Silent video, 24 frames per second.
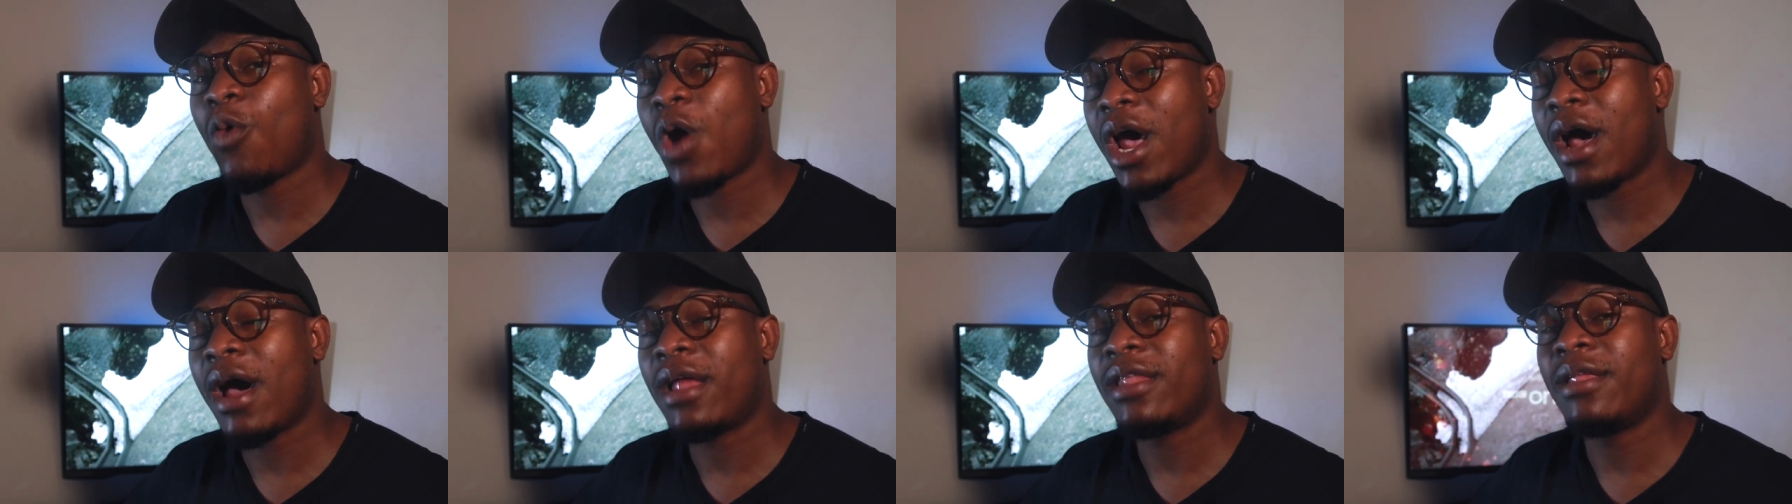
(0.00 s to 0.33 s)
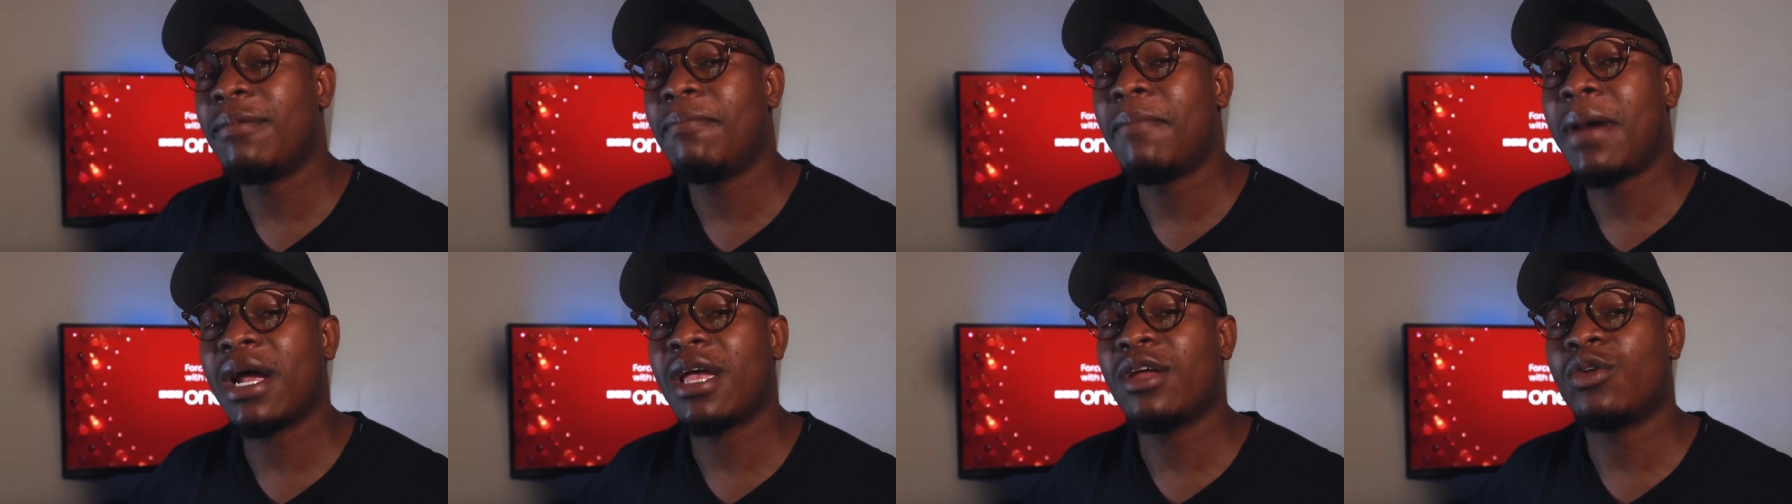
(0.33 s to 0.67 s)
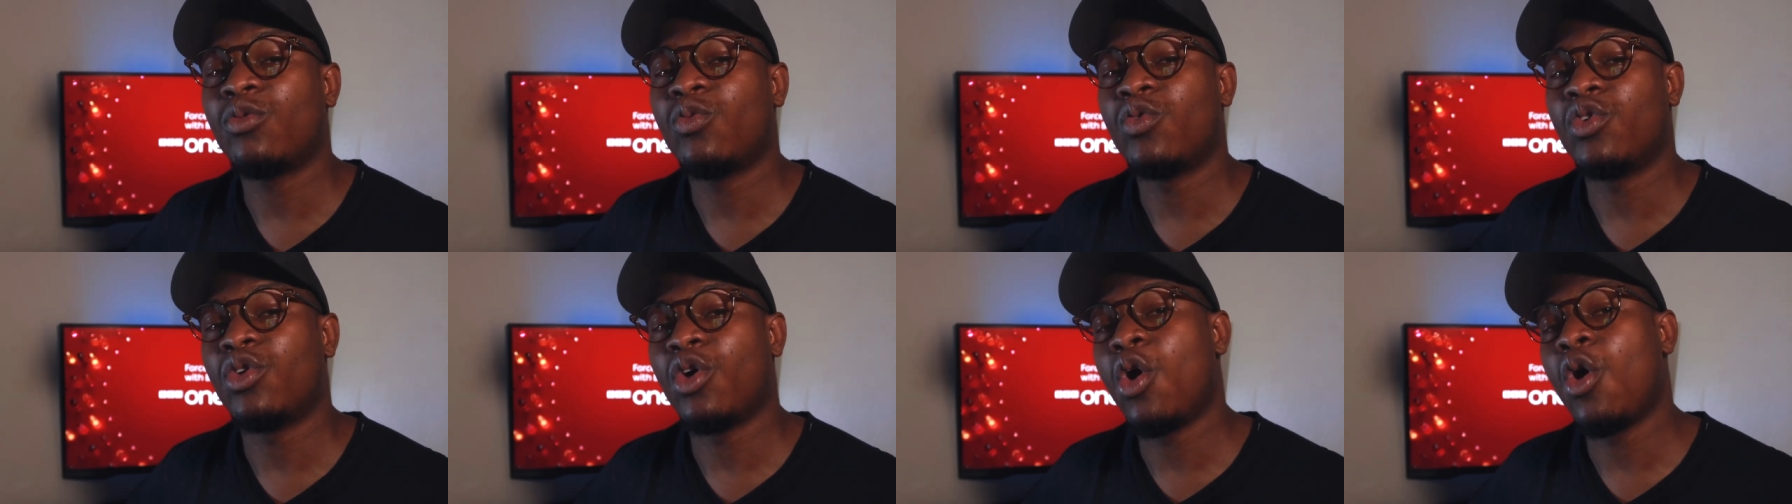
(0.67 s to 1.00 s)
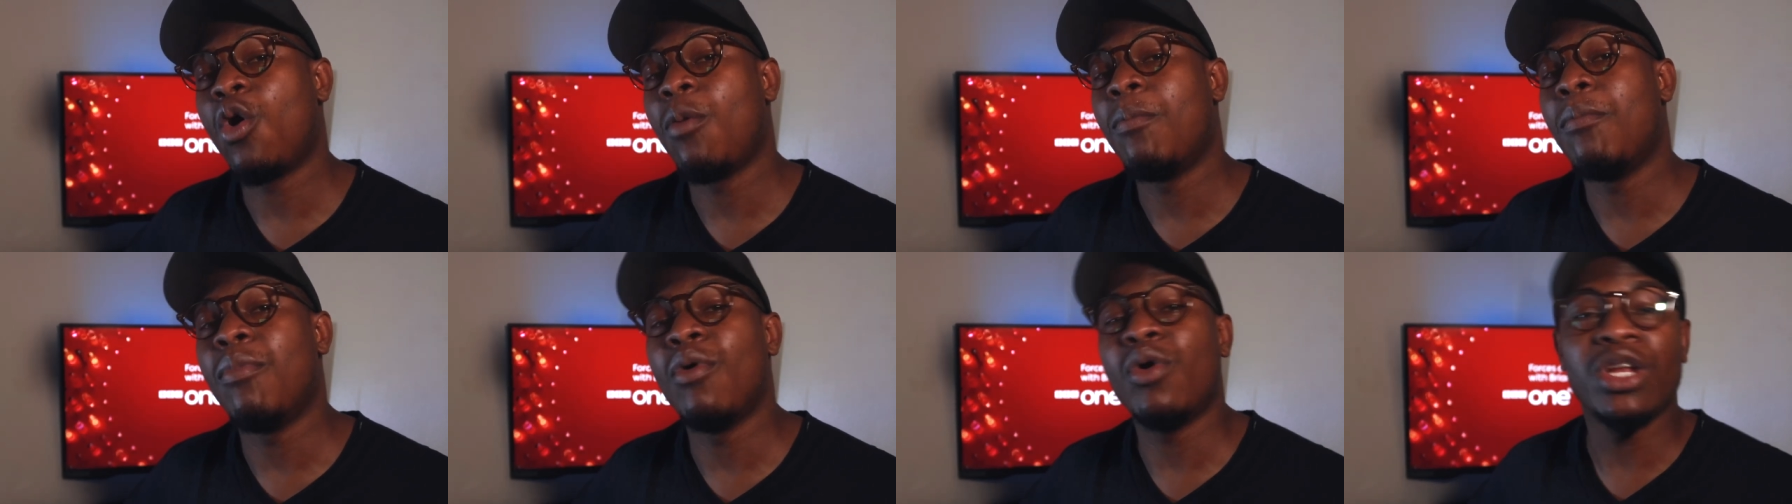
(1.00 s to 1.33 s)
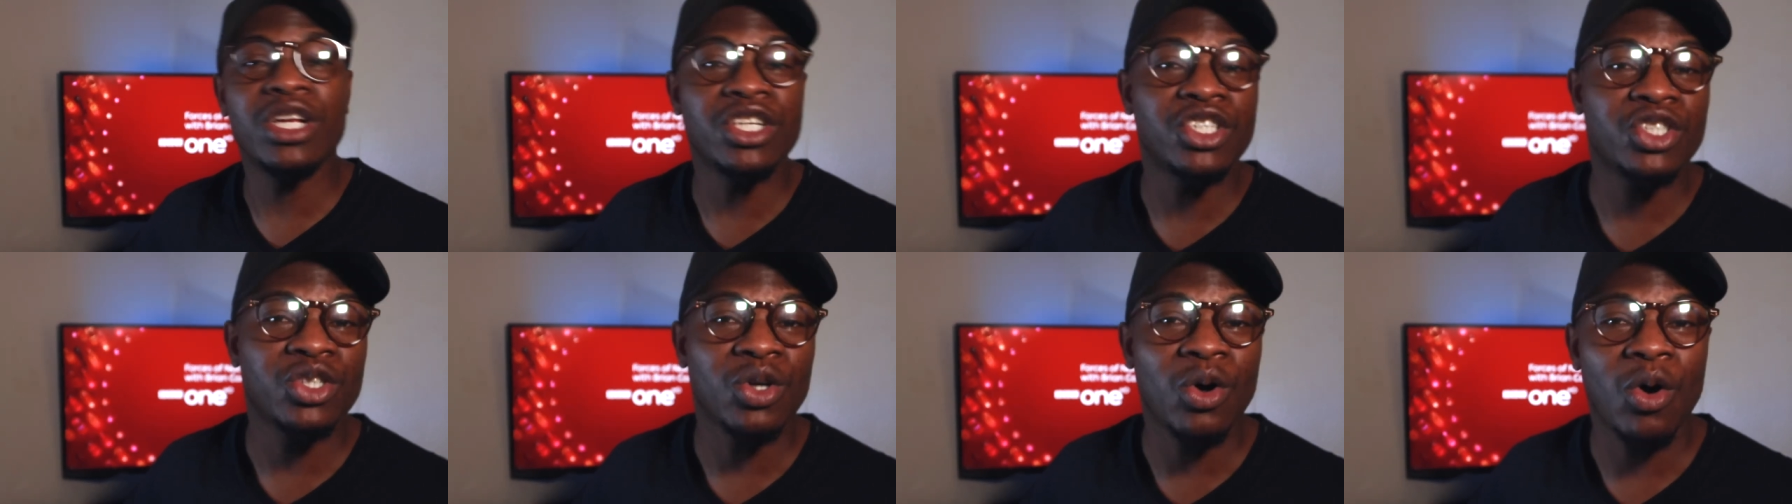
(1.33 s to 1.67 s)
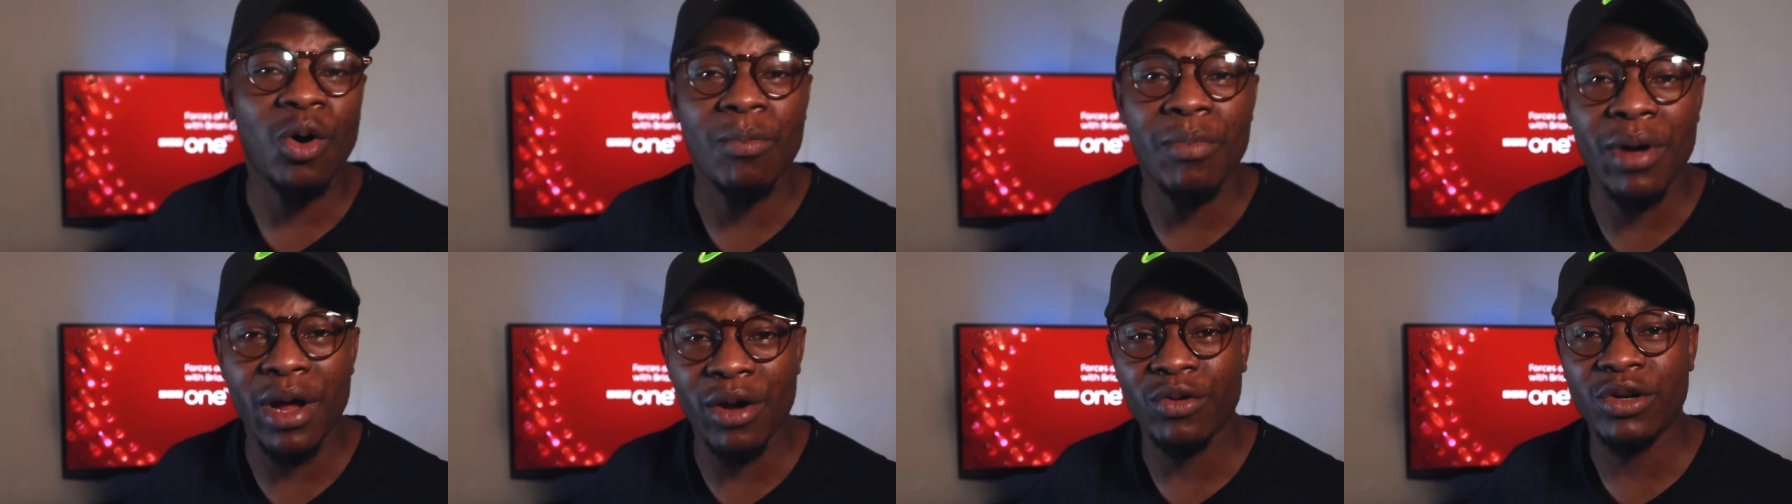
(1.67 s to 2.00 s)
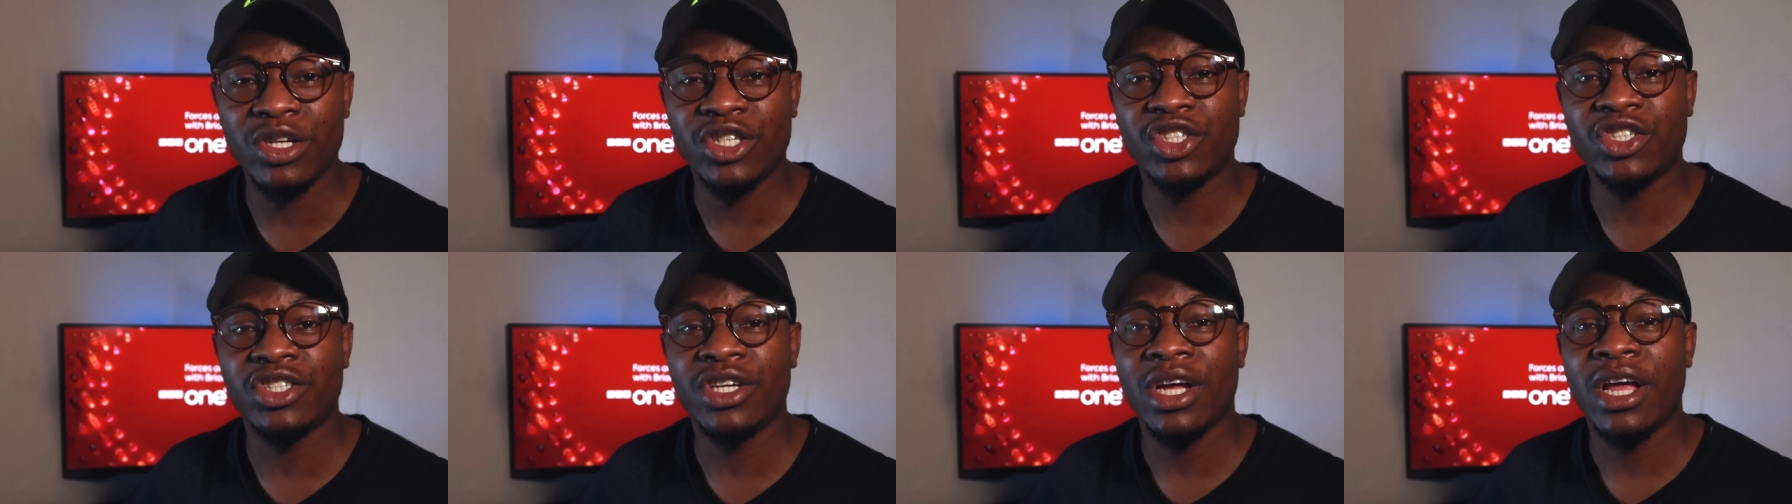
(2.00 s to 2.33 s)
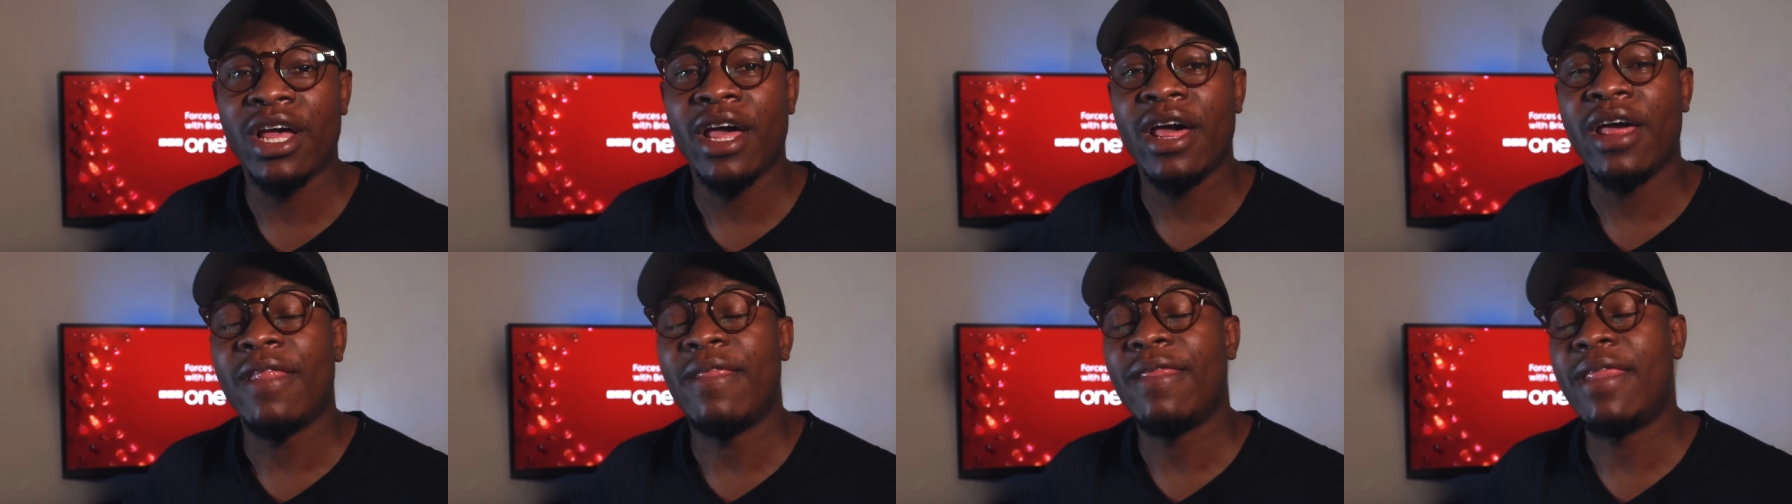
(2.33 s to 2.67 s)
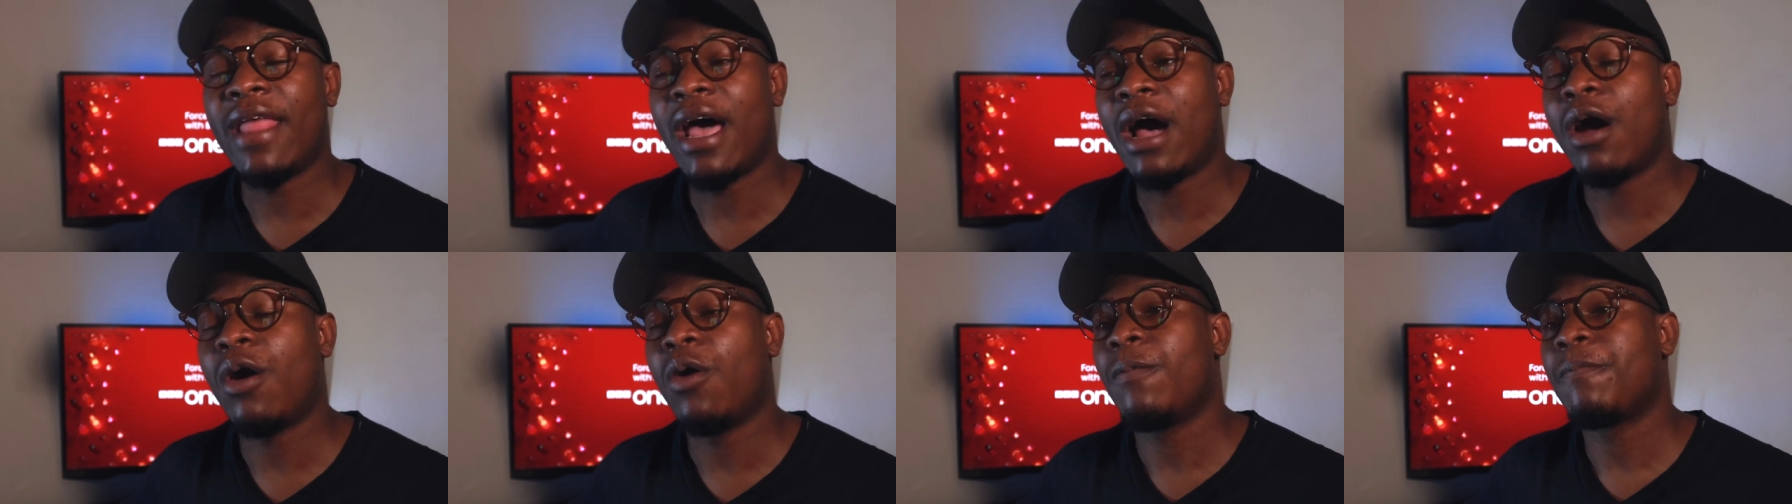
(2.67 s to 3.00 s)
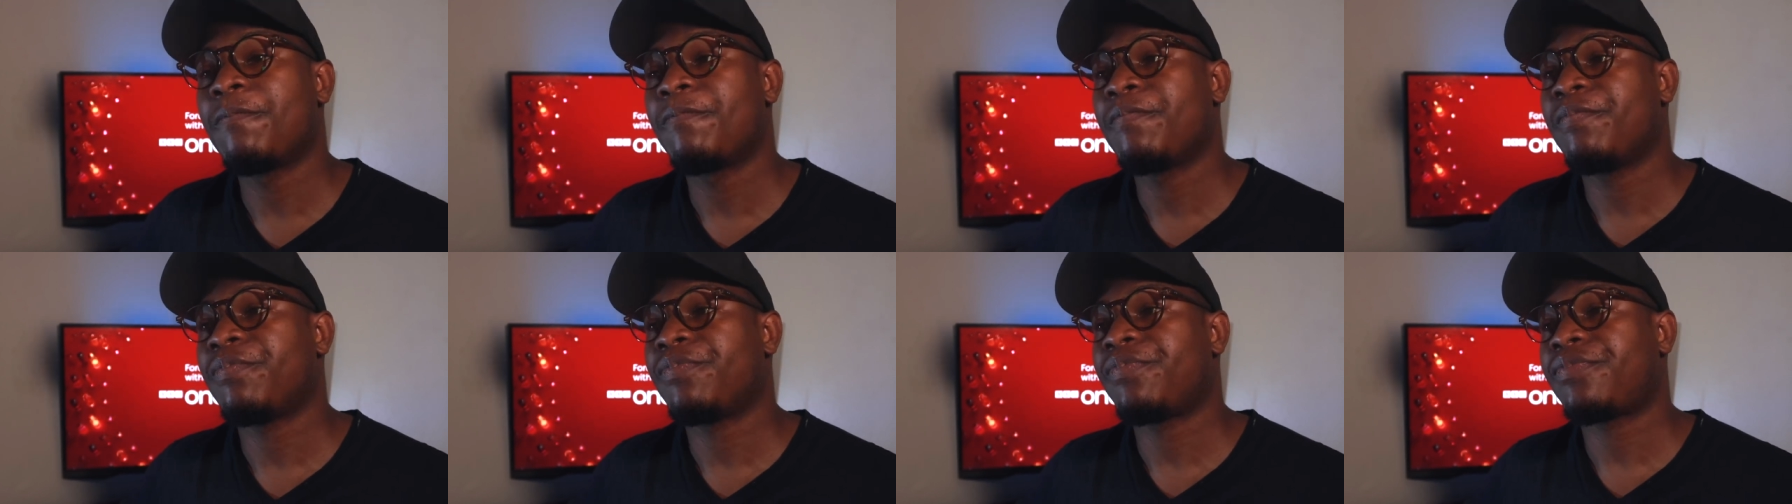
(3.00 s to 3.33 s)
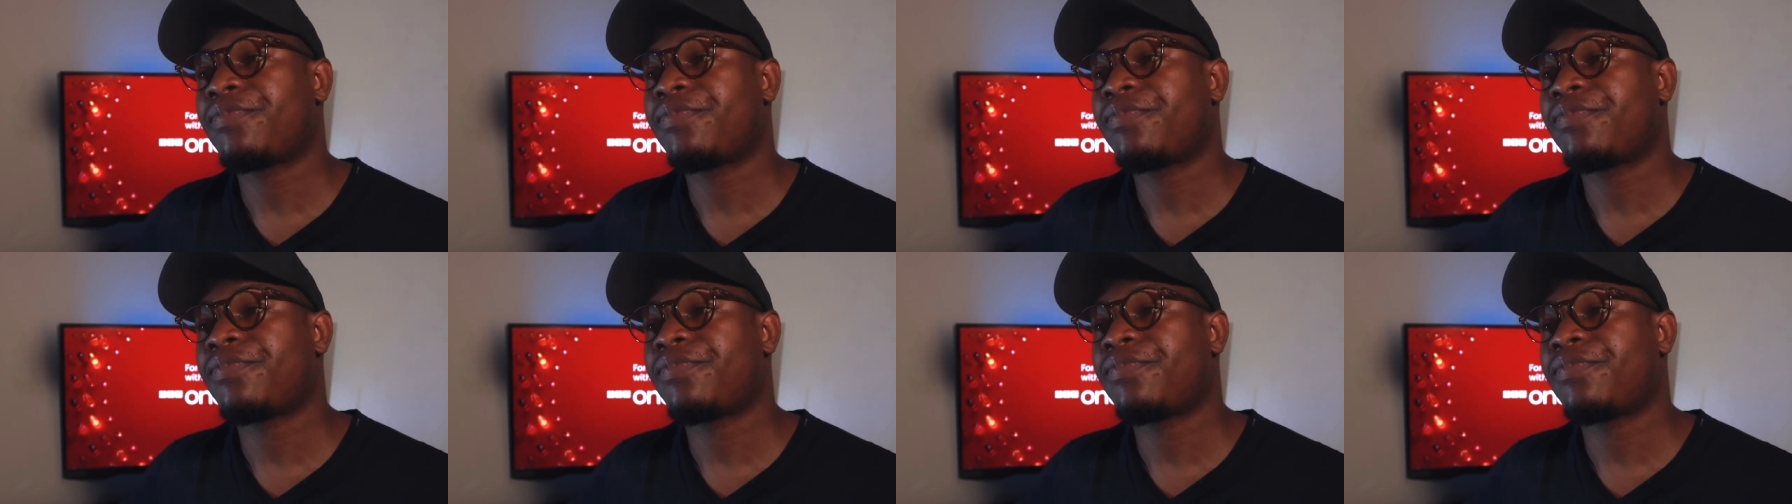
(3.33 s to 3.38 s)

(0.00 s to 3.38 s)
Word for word: where the market would go bullish or bearish. Now,